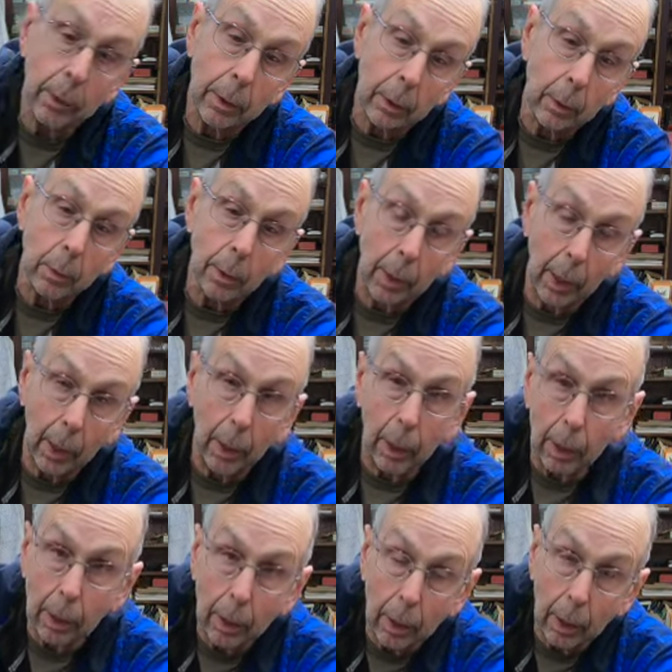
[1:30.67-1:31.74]
So what I
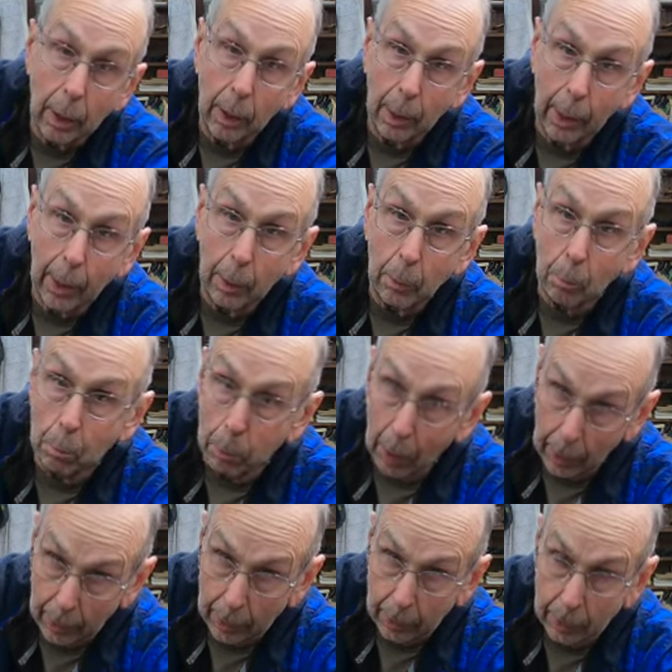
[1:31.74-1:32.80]
did, I had
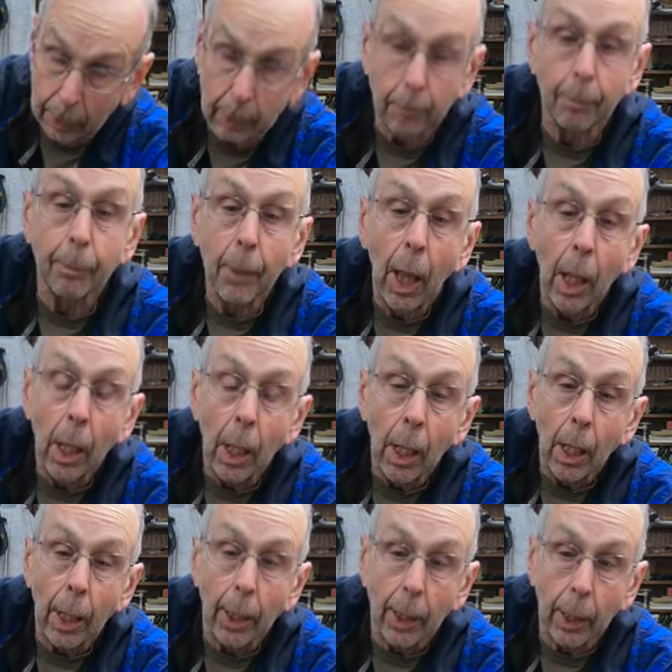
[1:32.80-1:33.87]
buckets,
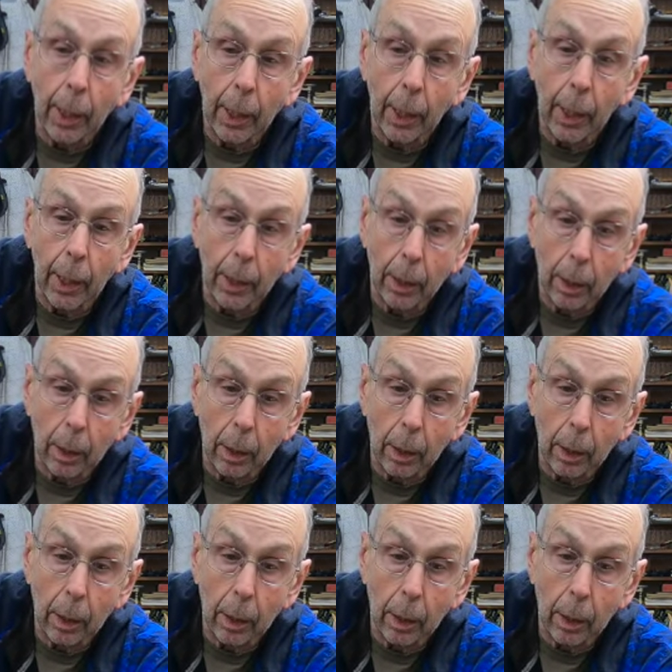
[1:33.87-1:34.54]
and I had